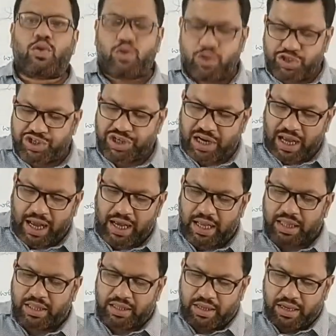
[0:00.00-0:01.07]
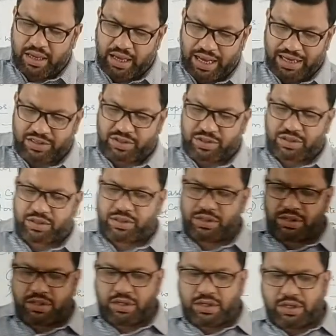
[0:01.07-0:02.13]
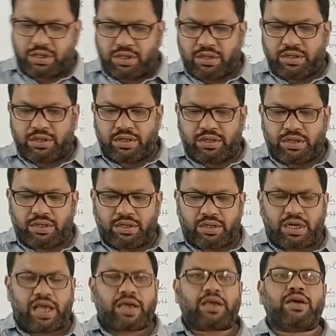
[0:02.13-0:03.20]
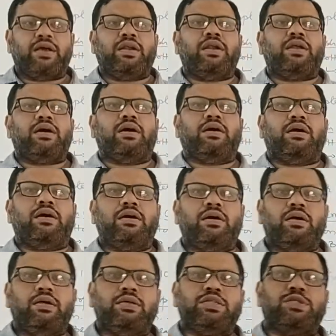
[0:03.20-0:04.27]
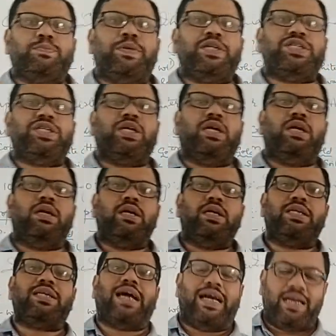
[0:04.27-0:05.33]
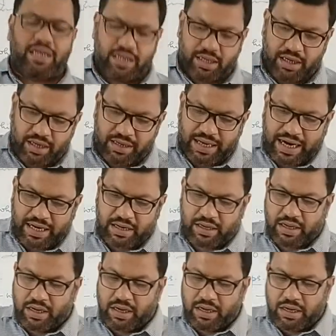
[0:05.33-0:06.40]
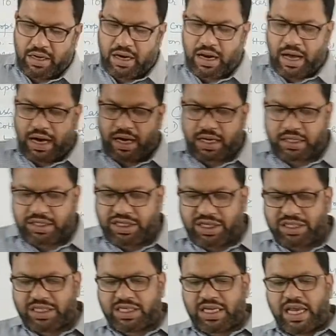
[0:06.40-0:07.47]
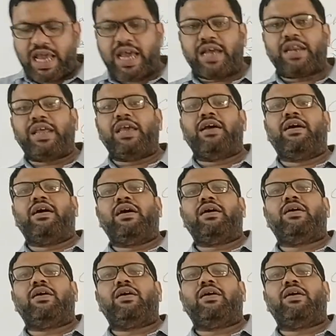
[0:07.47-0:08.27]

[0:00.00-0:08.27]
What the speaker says: Gujarat has taken a special title that largest area